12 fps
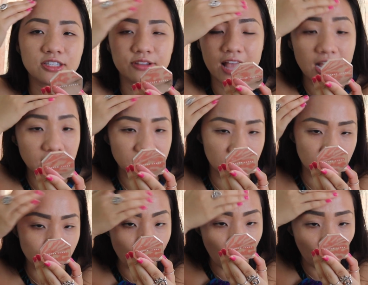so that is
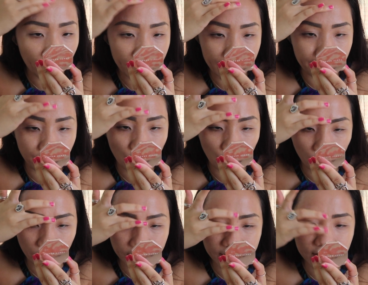more
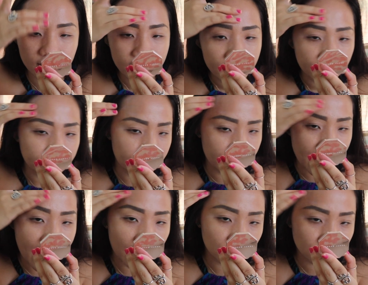important than
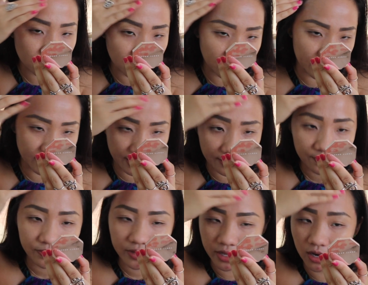actually,
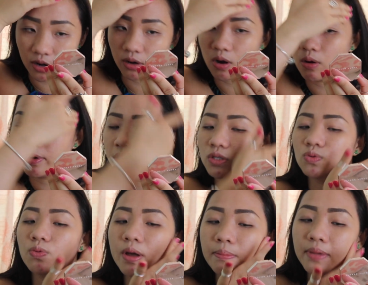going
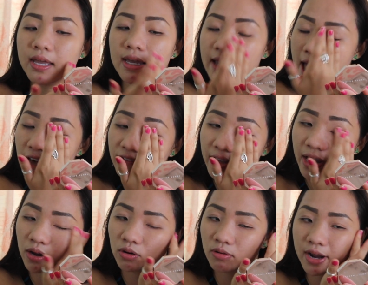swimming, having
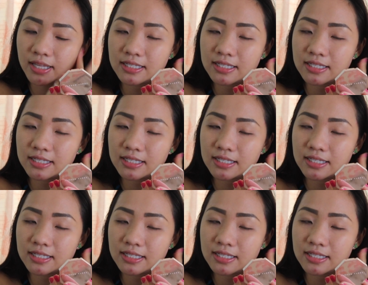a great